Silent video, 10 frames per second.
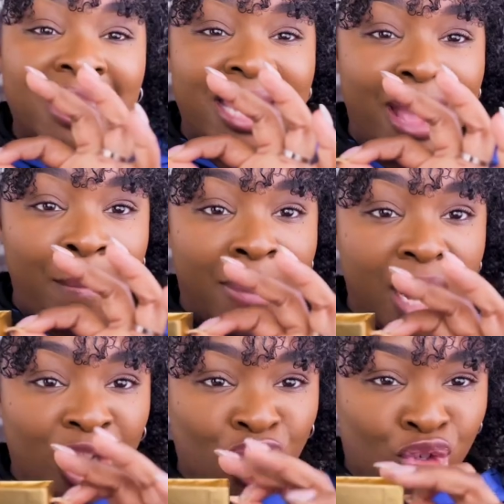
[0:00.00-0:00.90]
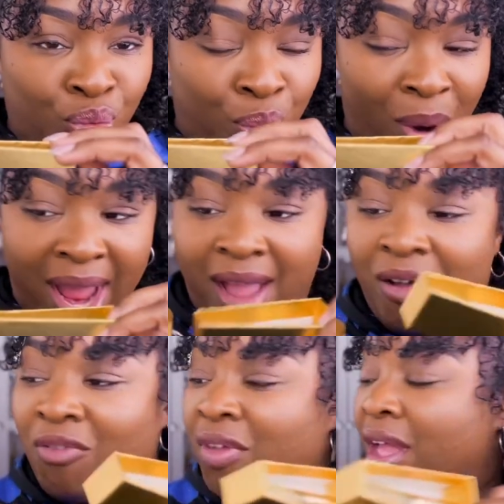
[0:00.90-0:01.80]
number
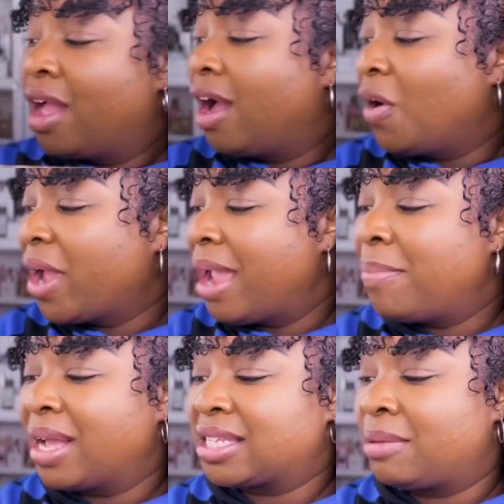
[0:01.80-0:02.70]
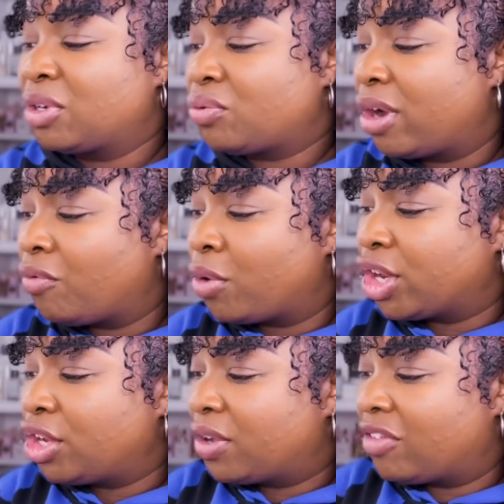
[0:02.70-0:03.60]
12. Okay, box number 12, what
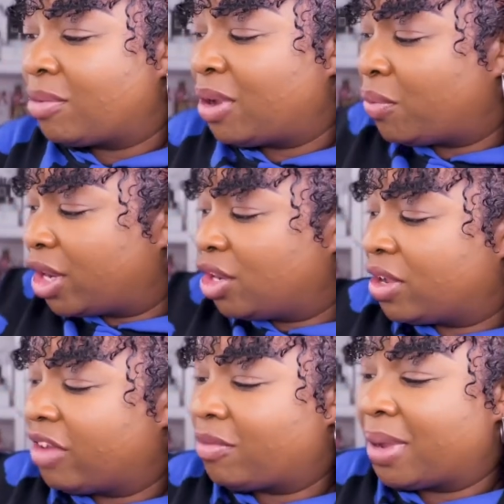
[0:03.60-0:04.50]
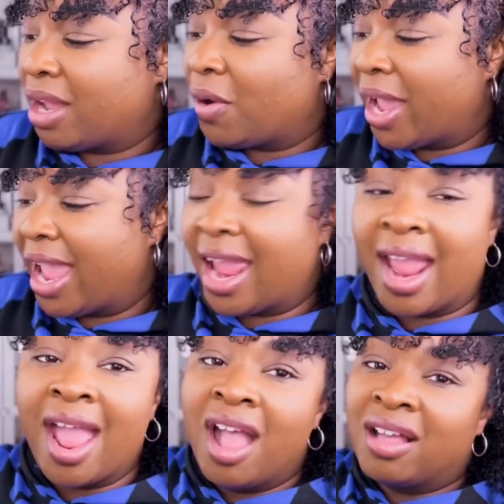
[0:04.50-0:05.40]
are you giving me? What are you giving me?
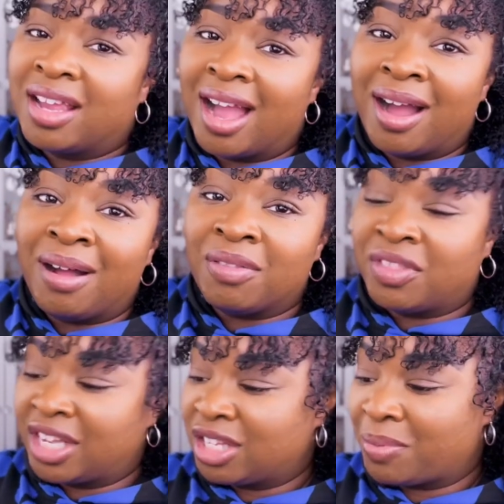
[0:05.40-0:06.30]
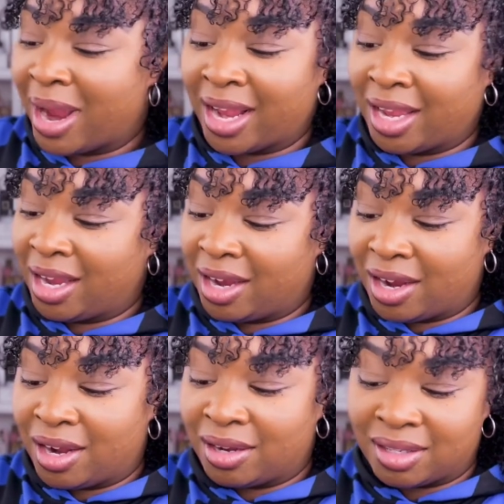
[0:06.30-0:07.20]
Okay, y'all, this right
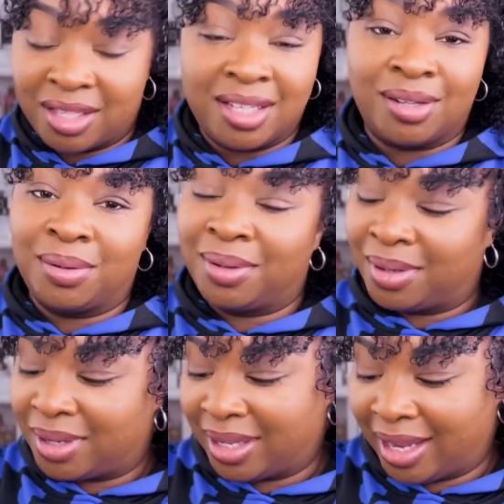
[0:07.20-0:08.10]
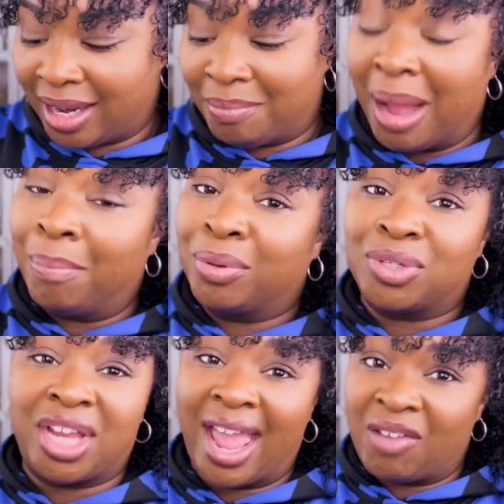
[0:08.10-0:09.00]
here, this, oh, honey, my
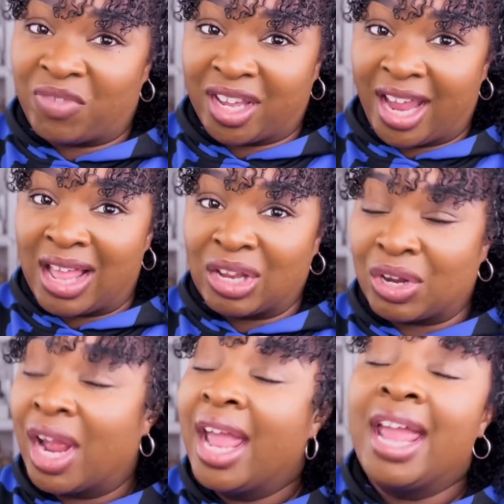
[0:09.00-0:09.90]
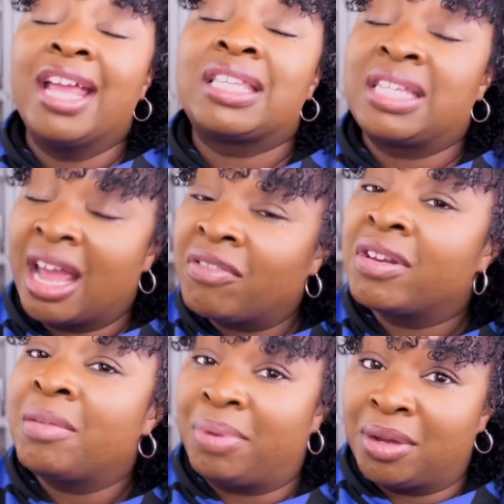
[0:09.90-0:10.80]
Bougie advent calendar. It's
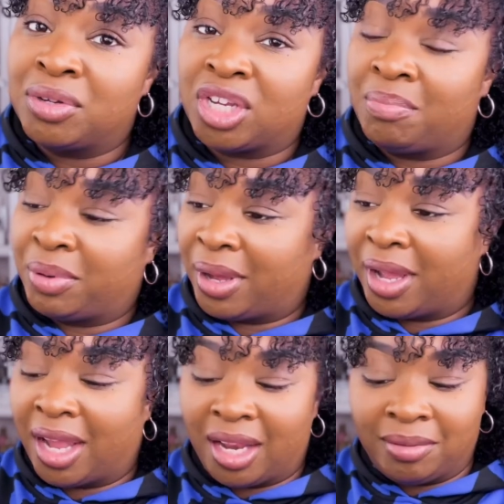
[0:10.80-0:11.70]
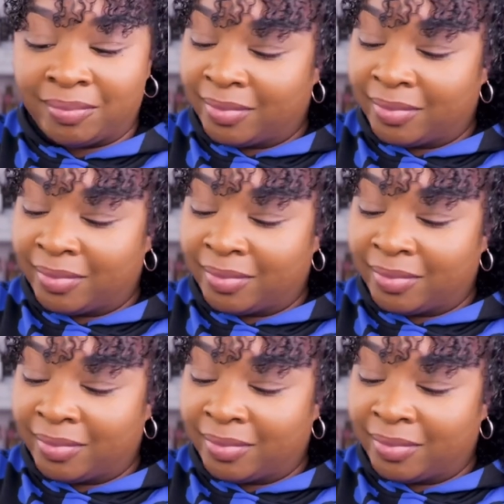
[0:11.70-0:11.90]
definitely Bougie, but